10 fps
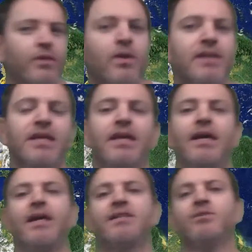What?
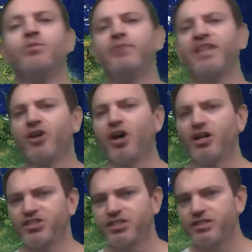It's a movement in
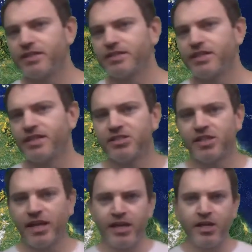consciousness. It's
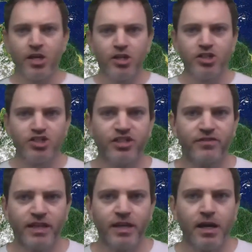a
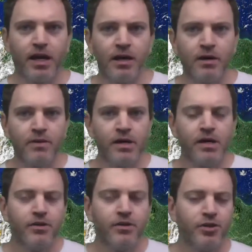shifting of
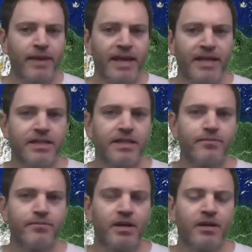humanity,
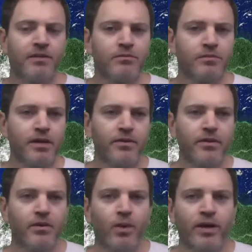the
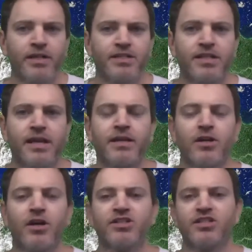awareness and
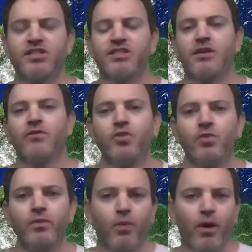consciousness of who
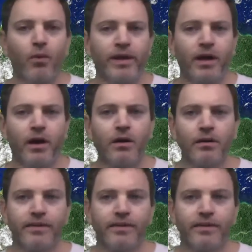and what we are.